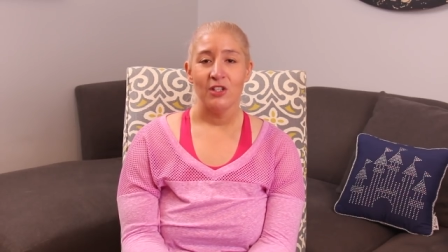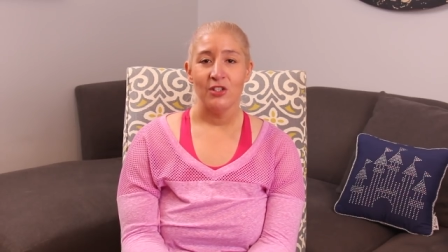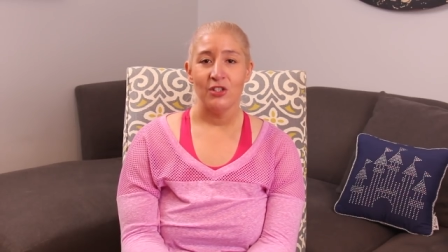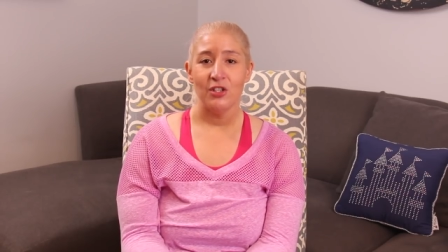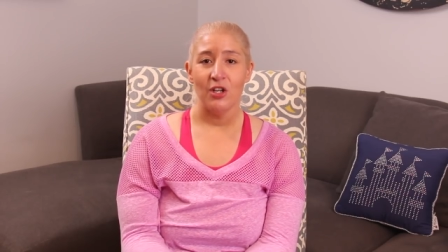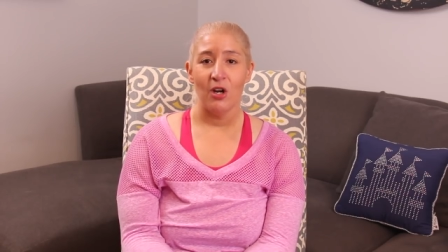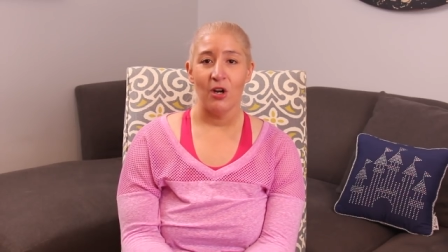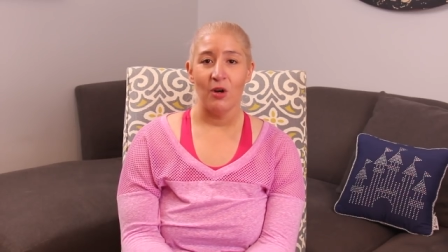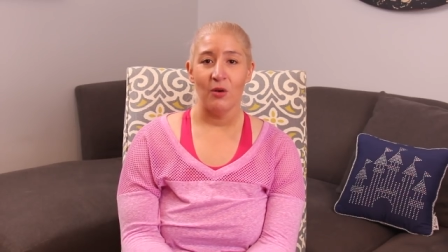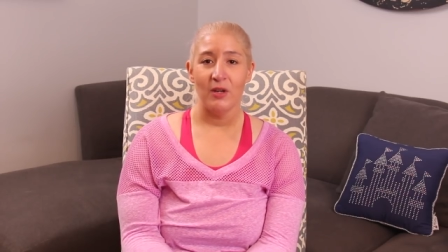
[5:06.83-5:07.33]

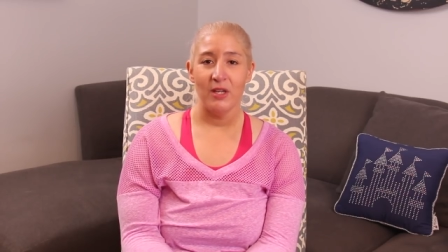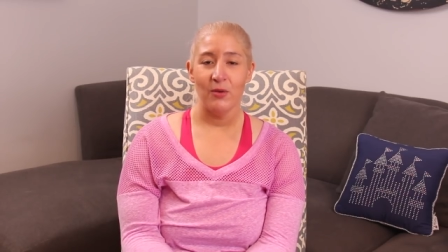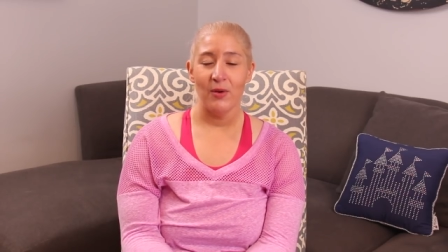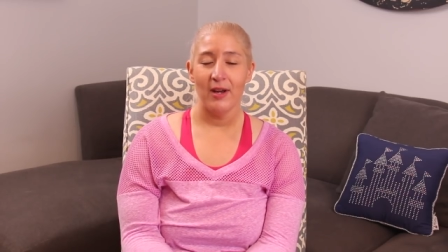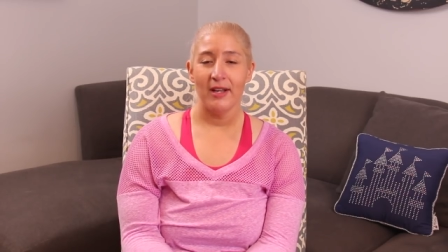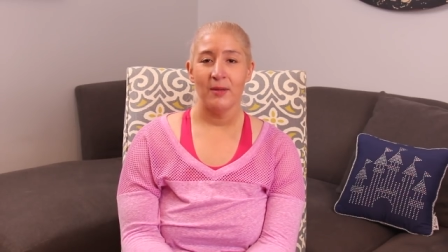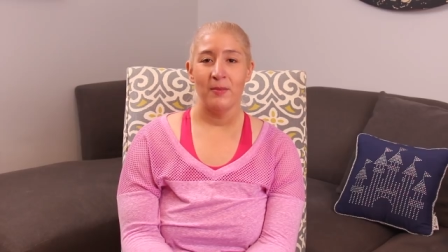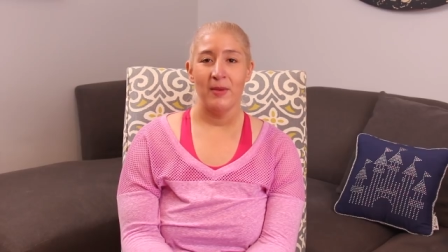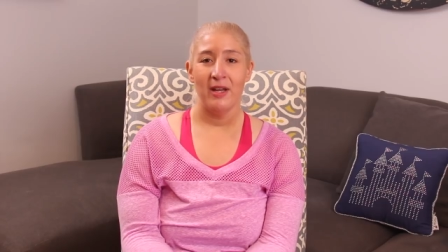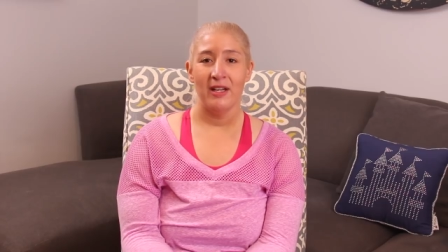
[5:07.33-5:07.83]
So he
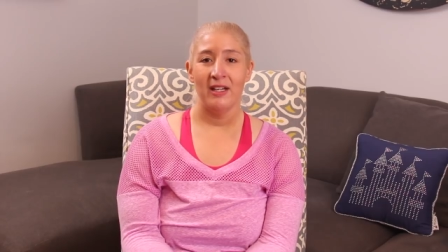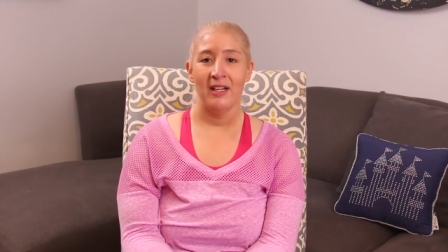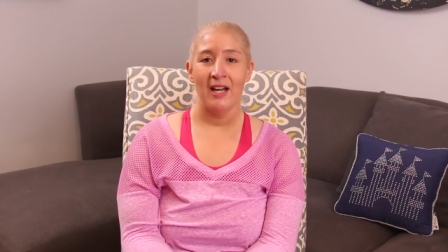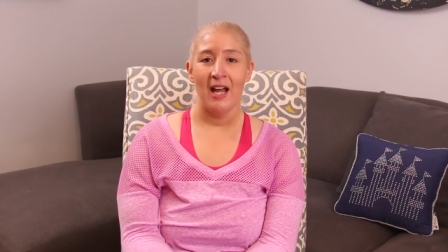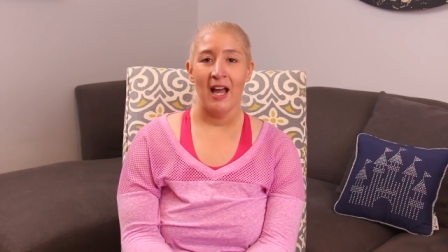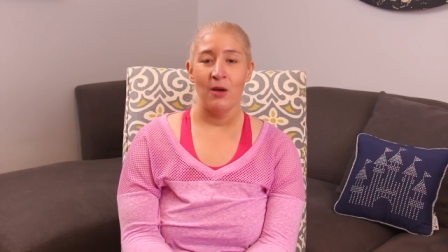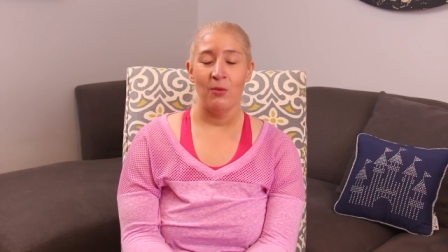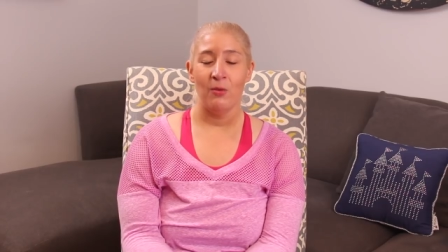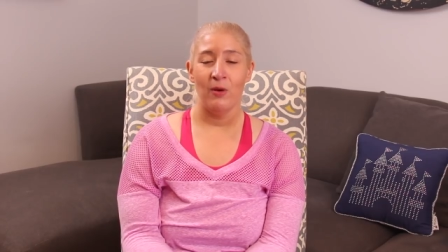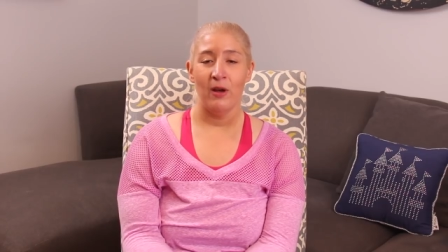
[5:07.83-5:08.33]
recommended
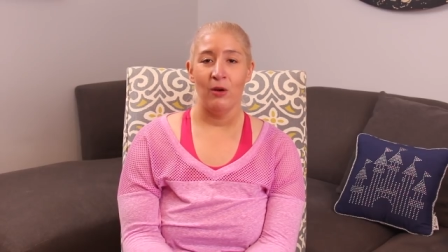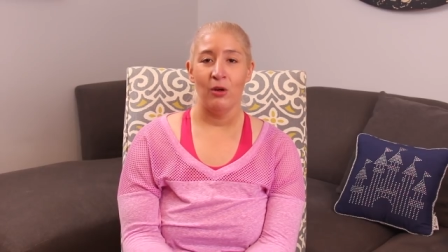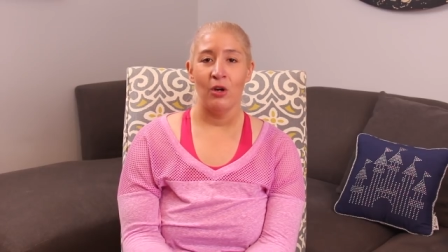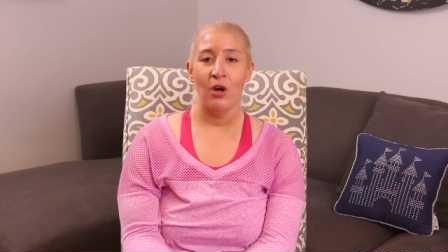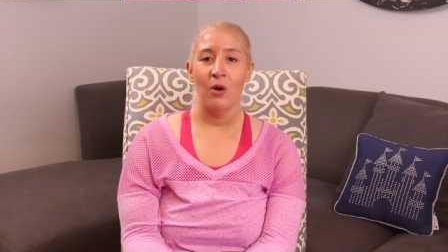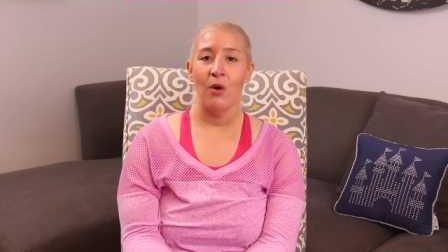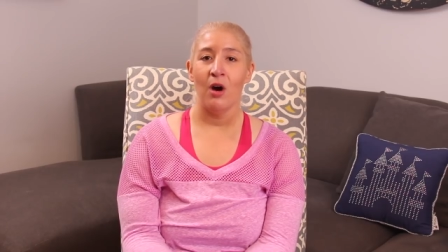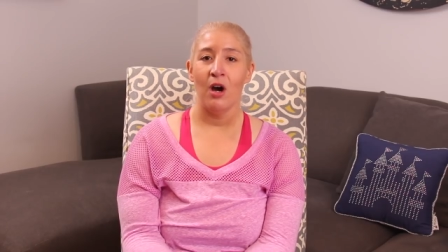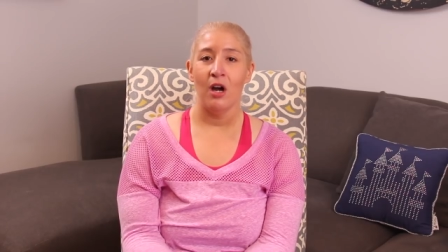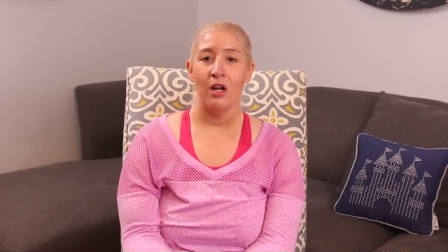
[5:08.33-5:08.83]
I
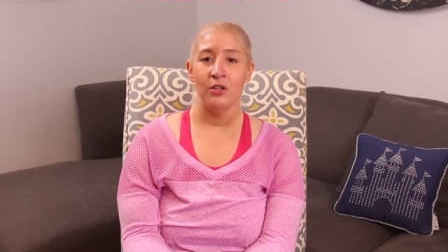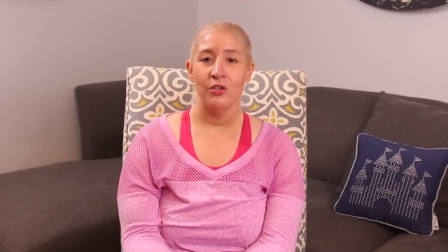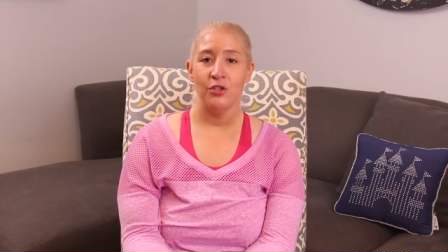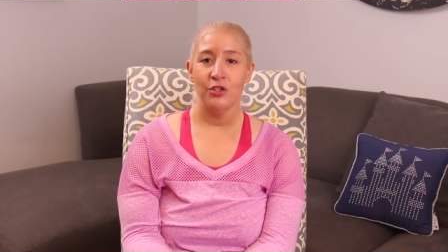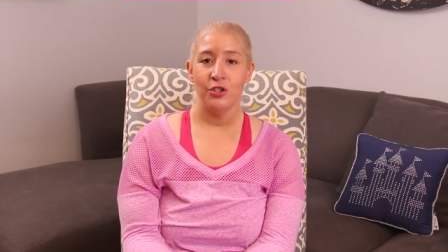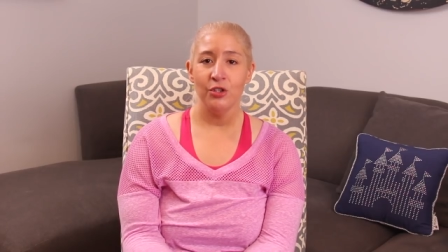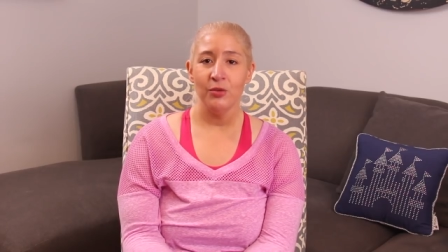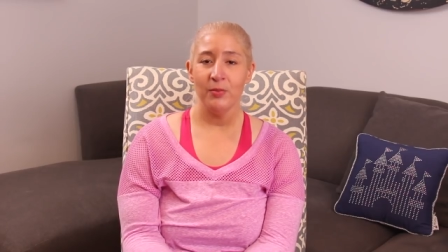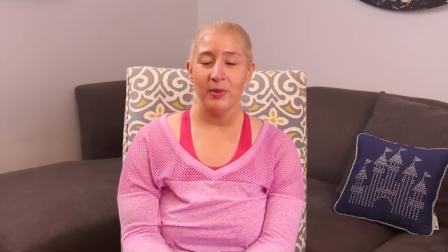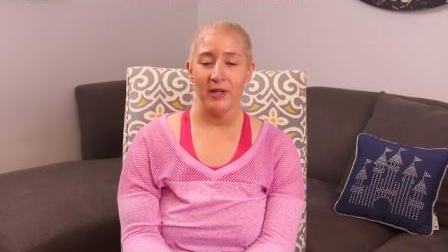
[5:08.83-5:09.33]
go on
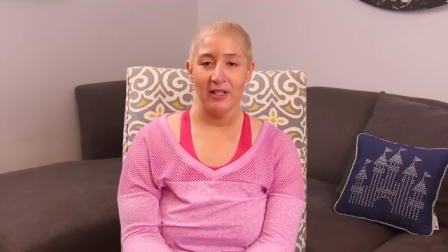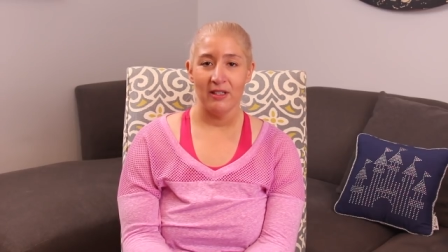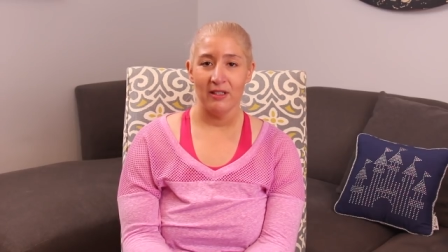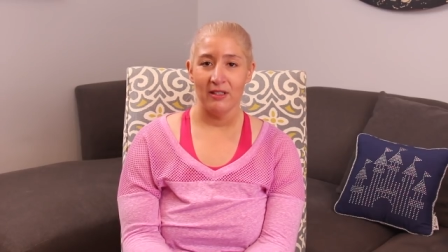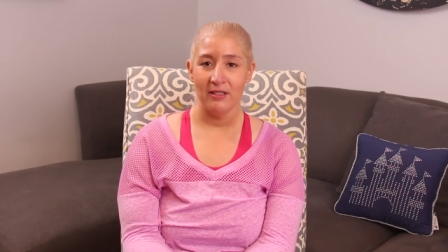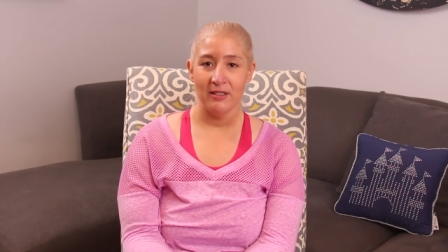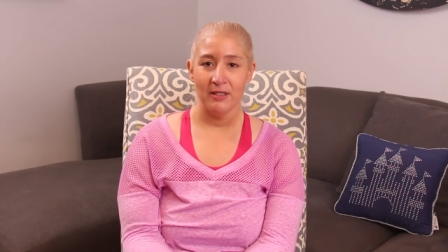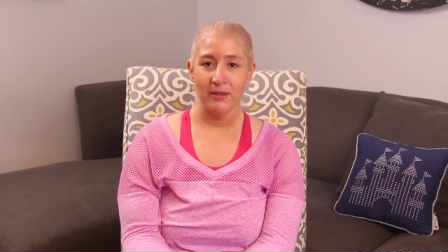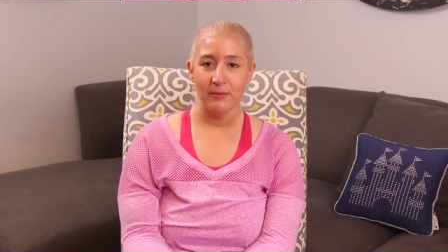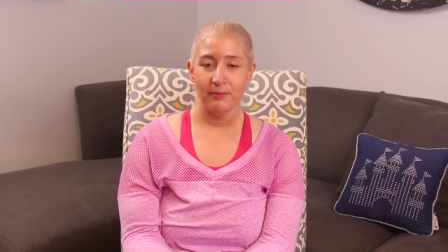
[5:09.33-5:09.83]
two
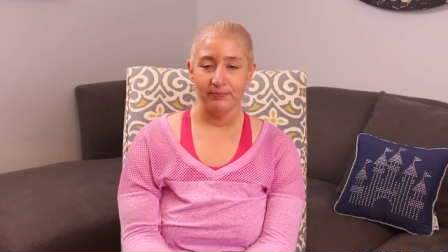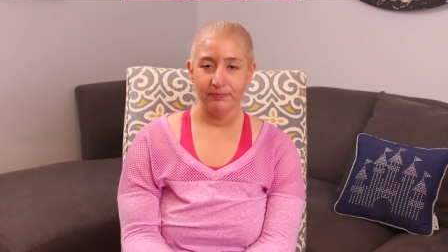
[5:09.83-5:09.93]
pills.